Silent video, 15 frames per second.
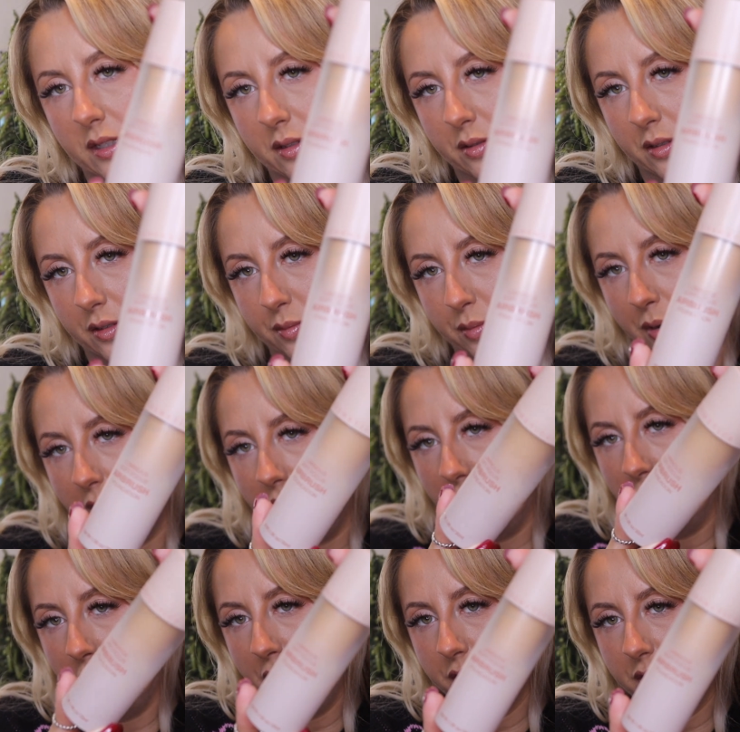So this is what it
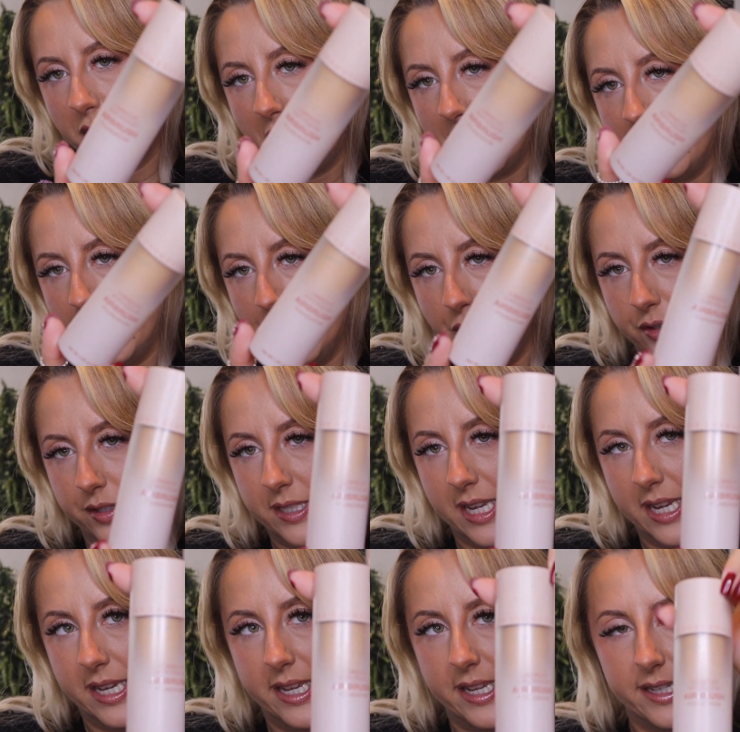looks like if you're not
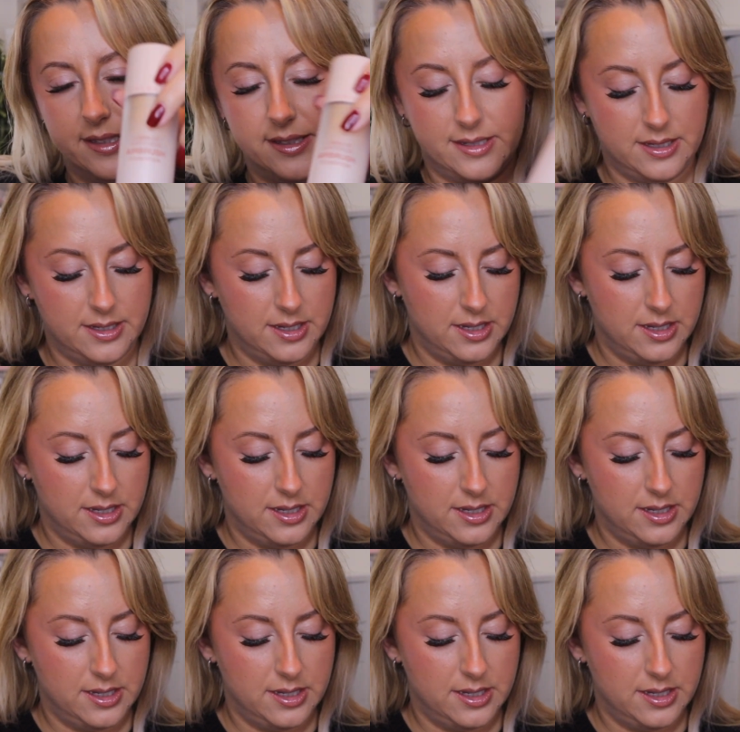seeing it.